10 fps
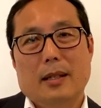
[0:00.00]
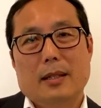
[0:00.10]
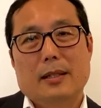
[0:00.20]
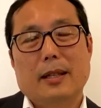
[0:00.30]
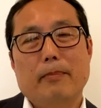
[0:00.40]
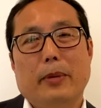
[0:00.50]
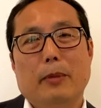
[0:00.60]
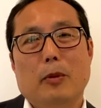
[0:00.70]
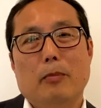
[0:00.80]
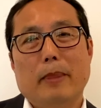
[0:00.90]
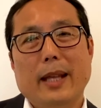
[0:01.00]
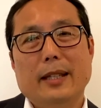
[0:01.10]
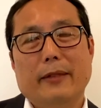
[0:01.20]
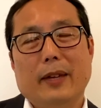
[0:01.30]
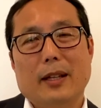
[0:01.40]
Some people may
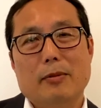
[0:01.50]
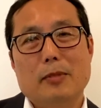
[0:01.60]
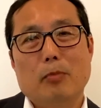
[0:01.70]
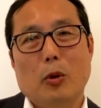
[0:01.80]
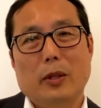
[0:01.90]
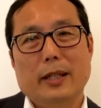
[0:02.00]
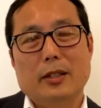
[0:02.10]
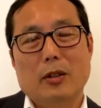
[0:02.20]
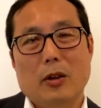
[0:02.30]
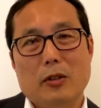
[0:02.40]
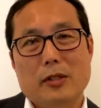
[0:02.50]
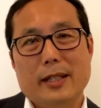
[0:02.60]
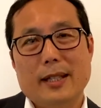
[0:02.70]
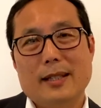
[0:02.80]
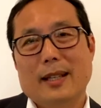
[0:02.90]
develop small little oil
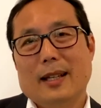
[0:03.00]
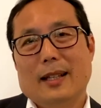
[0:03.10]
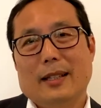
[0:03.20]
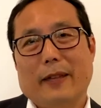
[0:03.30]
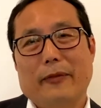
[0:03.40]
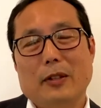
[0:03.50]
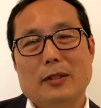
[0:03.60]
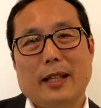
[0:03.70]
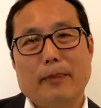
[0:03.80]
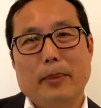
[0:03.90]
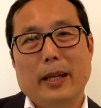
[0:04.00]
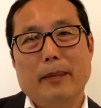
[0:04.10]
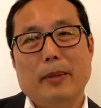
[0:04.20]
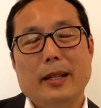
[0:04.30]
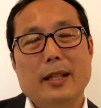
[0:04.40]
cysts that feels like pee,
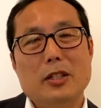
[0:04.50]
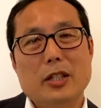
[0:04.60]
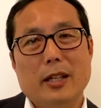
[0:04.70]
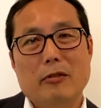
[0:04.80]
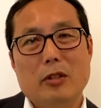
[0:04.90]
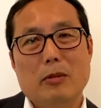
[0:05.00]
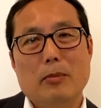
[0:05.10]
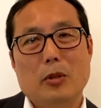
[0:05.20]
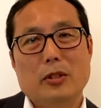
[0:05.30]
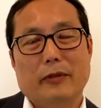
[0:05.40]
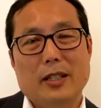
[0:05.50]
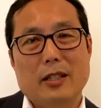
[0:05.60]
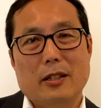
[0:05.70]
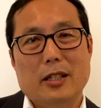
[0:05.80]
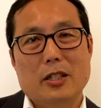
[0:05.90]
but in general, most of these
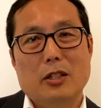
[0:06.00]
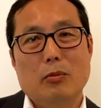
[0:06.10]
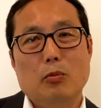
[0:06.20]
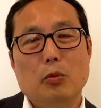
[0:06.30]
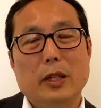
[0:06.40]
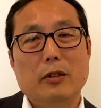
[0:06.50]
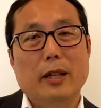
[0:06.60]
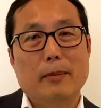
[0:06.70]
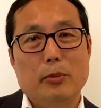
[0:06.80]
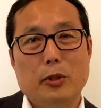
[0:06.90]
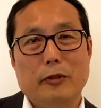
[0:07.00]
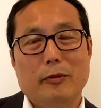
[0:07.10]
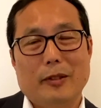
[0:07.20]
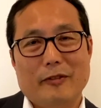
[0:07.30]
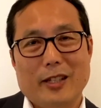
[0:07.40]
conditions will improve
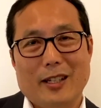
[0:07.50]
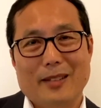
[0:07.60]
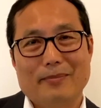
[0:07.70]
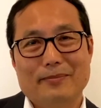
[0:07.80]
with time.